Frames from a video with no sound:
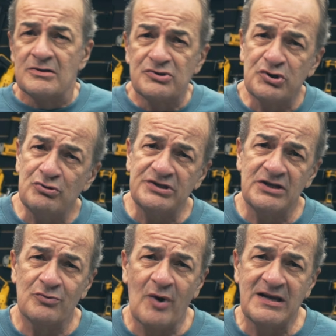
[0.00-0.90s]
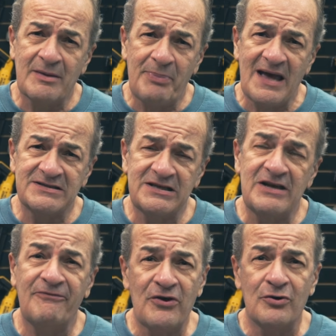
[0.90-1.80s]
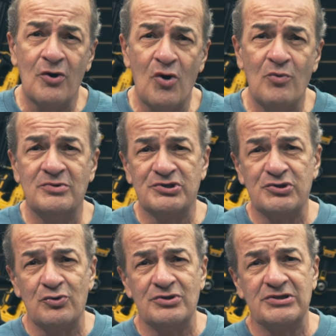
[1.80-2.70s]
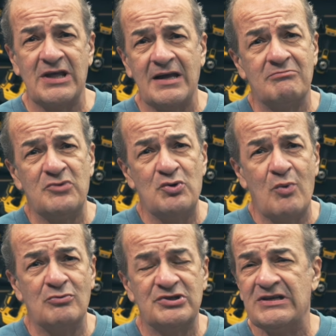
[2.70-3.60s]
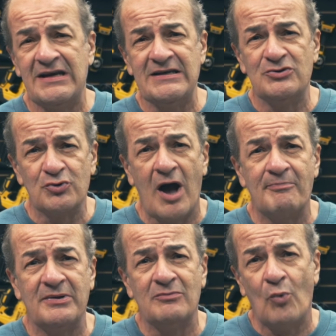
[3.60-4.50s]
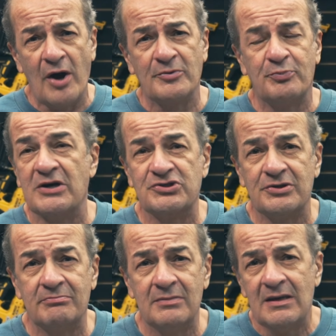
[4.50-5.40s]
Choosing the right capacity for your home assures that you won't see any drop in water pressure.